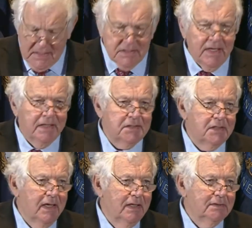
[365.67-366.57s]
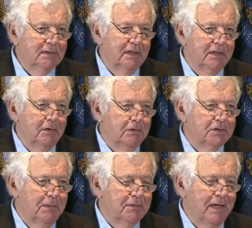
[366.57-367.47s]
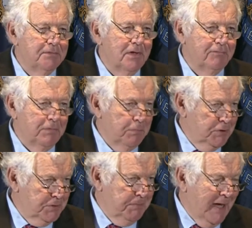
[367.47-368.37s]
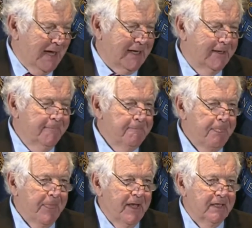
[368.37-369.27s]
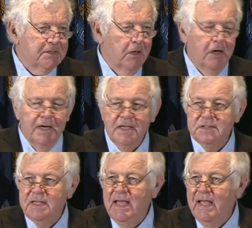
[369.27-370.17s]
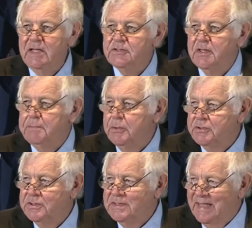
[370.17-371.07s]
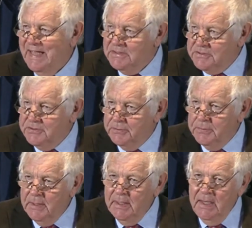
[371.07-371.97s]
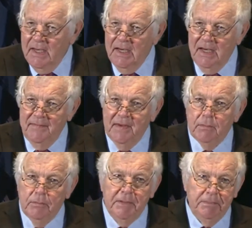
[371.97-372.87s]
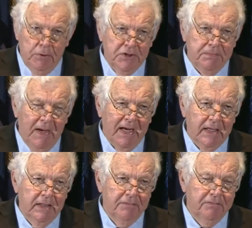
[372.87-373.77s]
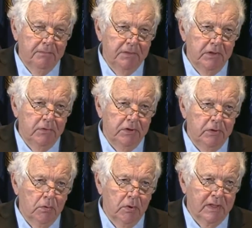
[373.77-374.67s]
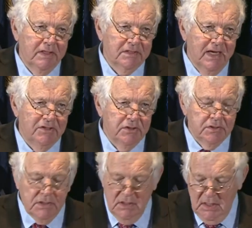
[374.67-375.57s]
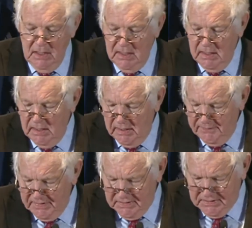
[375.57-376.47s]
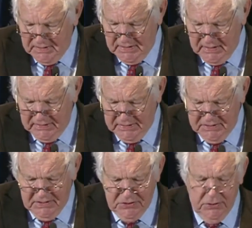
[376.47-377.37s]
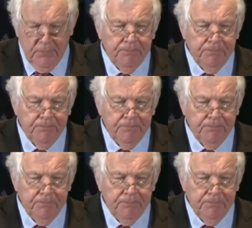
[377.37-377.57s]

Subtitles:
says sometimes you have to push back as hard as the age that pushes against you. And there will be pushback from the union organizations on this issue.